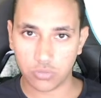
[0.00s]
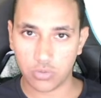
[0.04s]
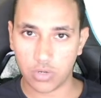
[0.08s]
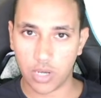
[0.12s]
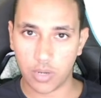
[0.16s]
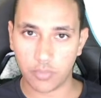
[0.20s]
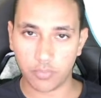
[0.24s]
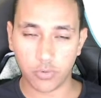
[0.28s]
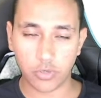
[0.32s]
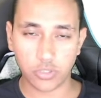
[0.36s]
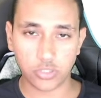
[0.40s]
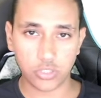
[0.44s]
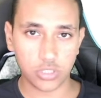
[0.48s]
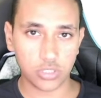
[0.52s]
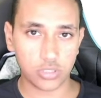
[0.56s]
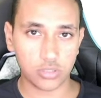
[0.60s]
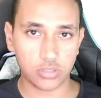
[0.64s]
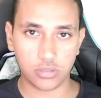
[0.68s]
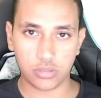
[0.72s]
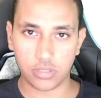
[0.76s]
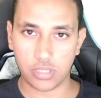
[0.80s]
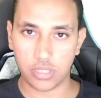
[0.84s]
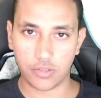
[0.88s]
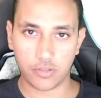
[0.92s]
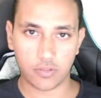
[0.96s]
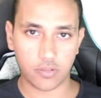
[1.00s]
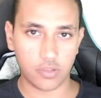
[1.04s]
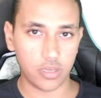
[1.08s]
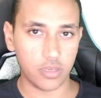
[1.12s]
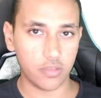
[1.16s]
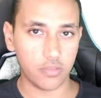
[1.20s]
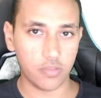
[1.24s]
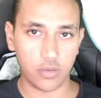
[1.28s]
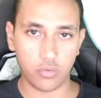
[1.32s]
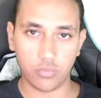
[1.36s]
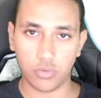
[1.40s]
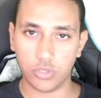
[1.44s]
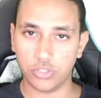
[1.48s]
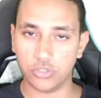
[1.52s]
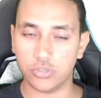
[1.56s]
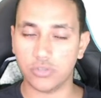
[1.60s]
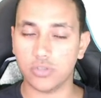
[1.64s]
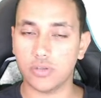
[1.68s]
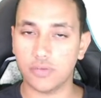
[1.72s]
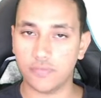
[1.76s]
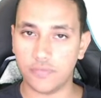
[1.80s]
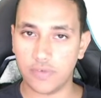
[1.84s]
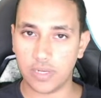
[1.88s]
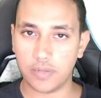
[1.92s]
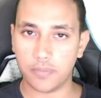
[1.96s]
a project. Let's say they want you to
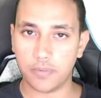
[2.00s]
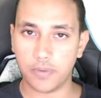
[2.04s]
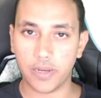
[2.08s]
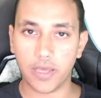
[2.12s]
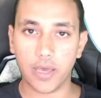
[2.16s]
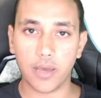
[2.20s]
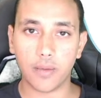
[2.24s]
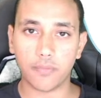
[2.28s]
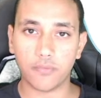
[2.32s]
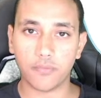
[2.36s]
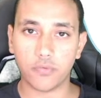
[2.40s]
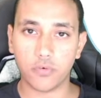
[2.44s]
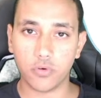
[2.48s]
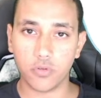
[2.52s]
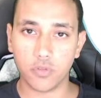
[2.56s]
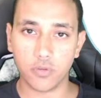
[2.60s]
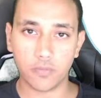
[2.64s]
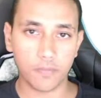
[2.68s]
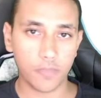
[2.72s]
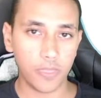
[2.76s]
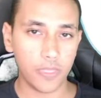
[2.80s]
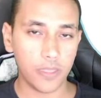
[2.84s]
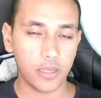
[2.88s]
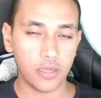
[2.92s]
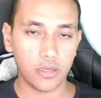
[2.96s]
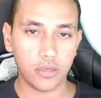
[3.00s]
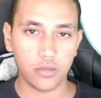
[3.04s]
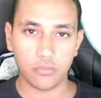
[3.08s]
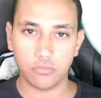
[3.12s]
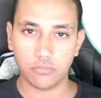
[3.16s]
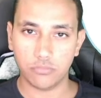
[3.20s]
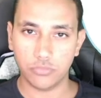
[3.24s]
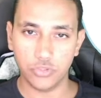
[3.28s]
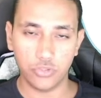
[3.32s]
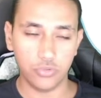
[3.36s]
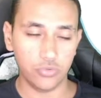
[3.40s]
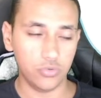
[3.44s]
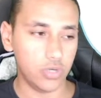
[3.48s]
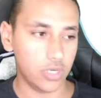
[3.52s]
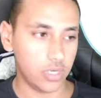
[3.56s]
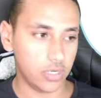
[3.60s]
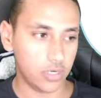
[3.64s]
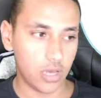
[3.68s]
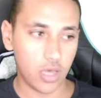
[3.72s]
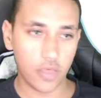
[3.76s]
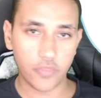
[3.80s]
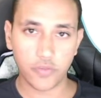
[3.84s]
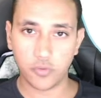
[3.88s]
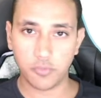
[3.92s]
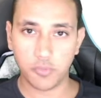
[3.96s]
develop an app for them. You and
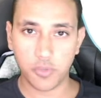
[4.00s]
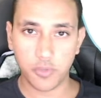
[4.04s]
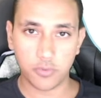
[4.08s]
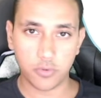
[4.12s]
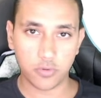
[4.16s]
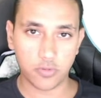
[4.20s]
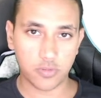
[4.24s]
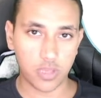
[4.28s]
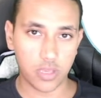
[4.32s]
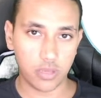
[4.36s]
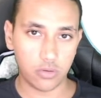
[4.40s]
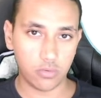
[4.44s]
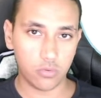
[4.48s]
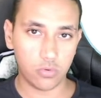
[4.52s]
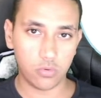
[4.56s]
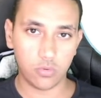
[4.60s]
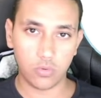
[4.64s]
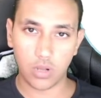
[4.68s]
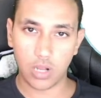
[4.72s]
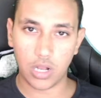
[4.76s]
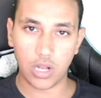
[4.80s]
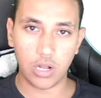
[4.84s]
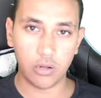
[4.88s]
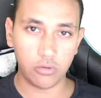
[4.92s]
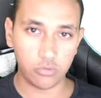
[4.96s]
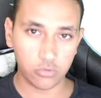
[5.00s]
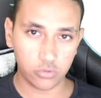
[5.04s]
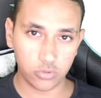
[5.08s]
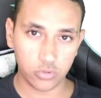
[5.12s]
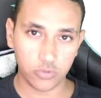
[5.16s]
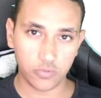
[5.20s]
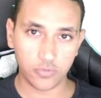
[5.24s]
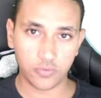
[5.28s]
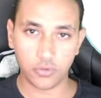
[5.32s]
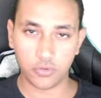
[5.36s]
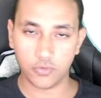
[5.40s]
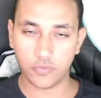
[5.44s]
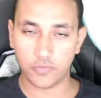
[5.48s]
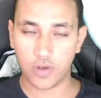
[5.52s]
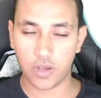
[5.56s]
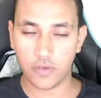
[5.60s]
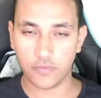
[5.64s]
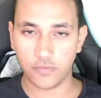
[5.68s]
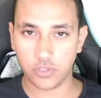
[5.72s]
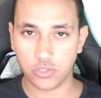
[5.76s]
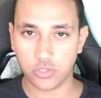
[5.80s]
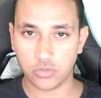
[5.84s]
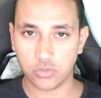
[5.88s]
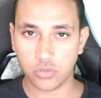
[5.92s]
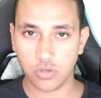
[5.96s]
other people say, well, I'll do it for
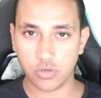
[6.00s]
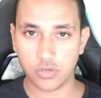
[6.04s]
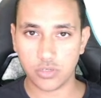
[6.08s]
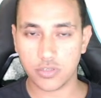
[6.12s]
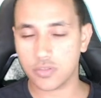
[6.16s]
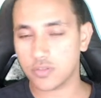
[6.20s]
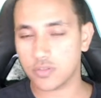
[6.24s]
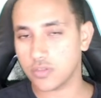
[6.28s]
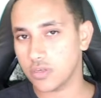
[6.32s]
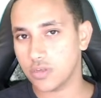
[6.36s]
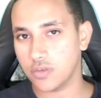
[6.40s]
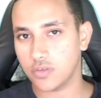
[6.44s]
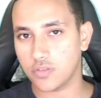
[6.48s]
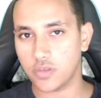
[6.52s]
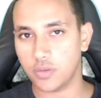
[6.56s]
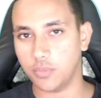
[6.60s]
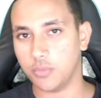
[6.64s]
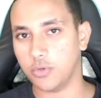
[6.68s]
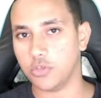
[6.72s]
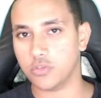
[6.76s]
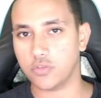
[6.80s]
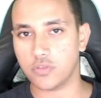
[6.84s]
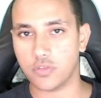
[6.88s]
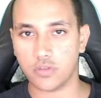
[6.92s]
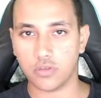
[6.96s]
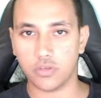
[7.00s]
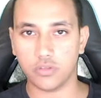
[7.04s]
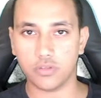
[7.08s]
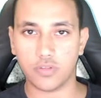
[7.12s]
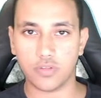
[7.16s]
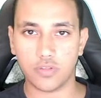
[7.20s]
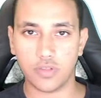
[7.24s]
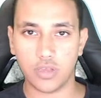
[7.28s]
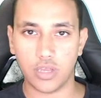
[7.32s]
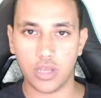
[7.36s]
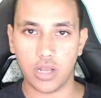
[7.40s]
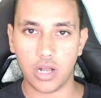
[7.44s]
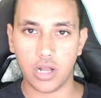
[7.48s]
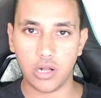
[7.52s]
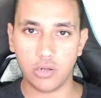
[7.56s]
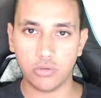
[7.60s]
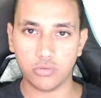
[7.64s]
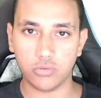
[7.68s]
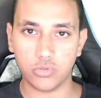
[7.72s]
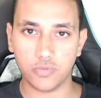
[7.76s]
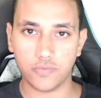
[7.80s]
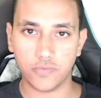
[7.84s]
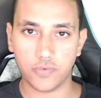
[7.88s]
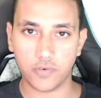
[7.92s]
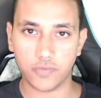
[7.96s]
$500. Someone else is going to say, I'll do
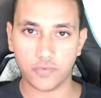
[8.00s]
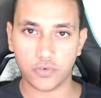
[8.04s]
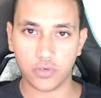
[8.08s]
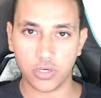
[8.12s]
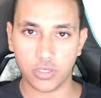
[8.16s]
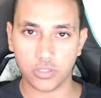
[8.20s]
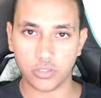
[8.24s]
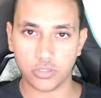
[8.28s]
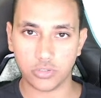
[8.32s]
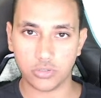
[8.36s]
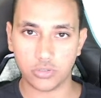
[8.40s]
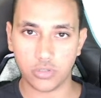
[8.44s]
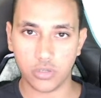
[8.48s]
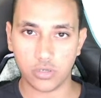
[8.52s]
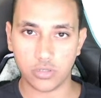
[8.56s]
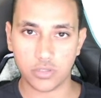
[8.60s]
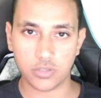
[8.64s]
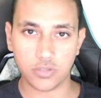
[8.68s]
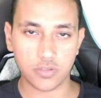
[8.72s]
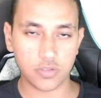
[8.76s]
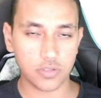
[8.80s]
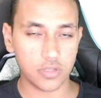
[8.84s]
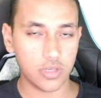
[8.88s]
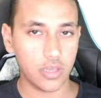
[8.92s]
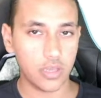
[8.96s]
it for $400, $300,